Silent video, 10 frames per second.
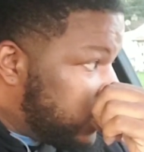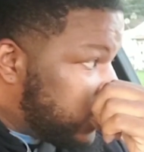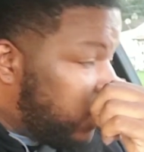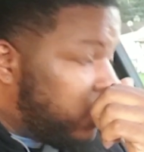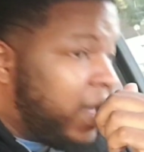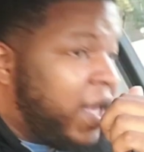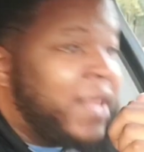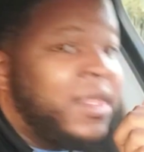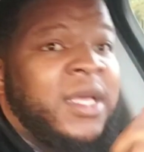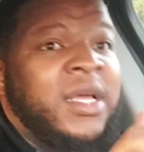So,
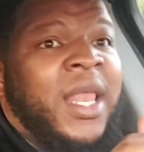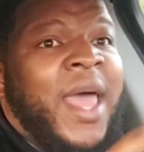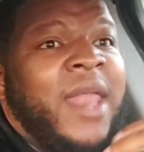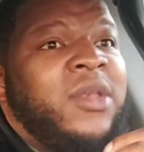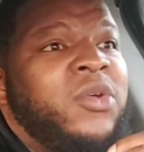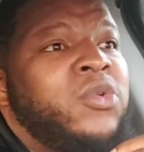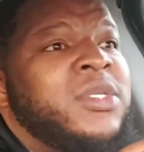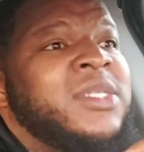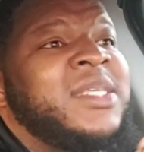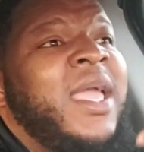and I think a lot of
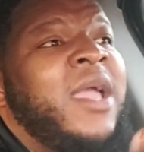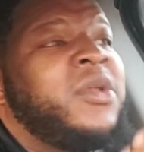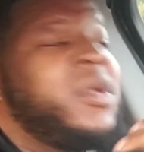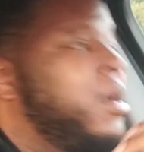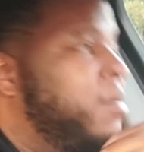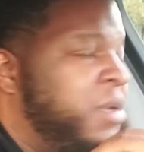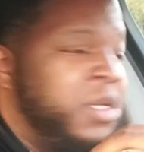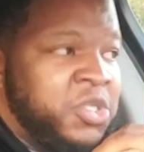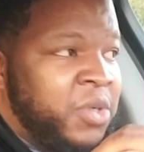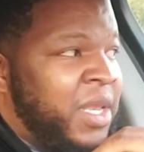dudes are scared to come
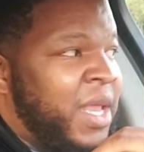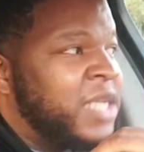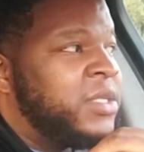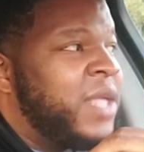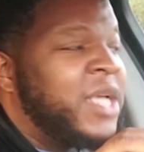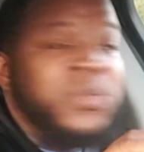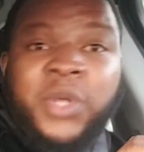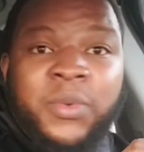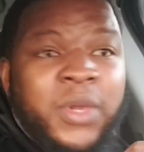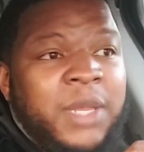to Detroit. That's
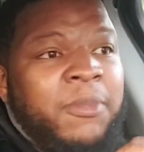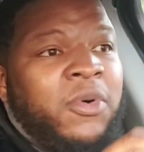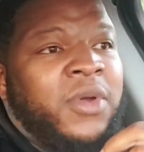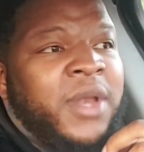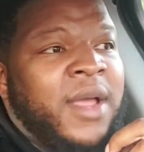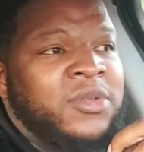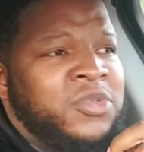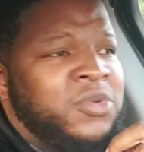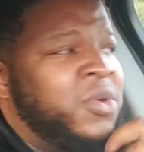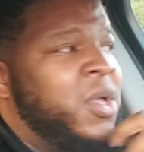what it really boiled down
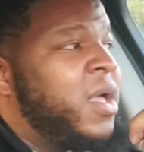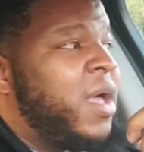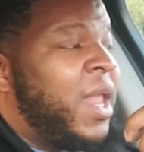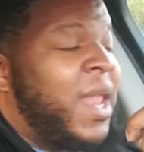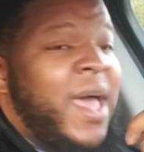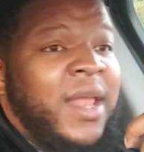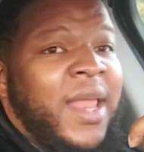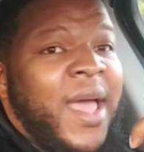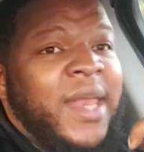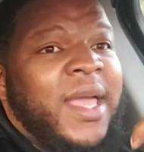to. A
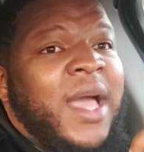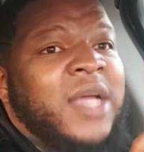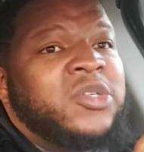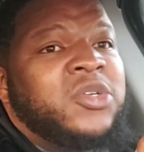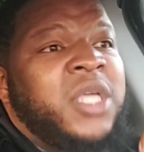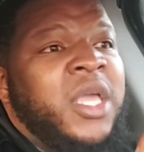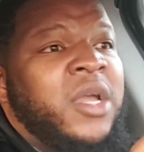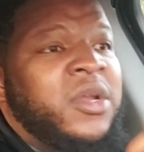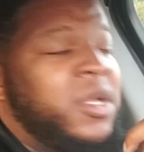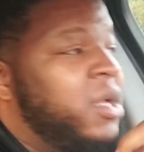lot of guys are
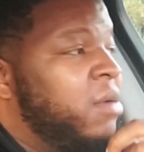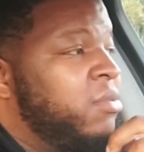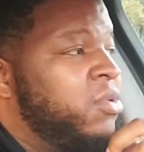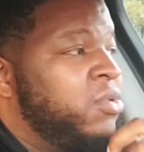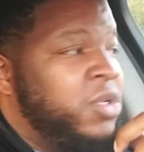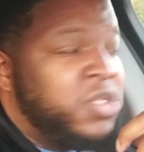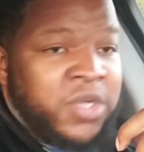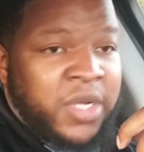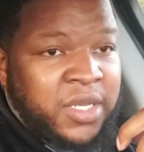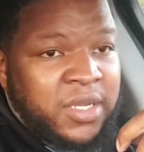scared to come through
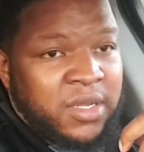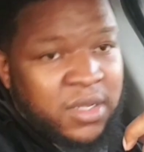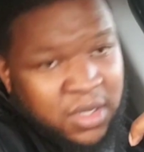Detroit.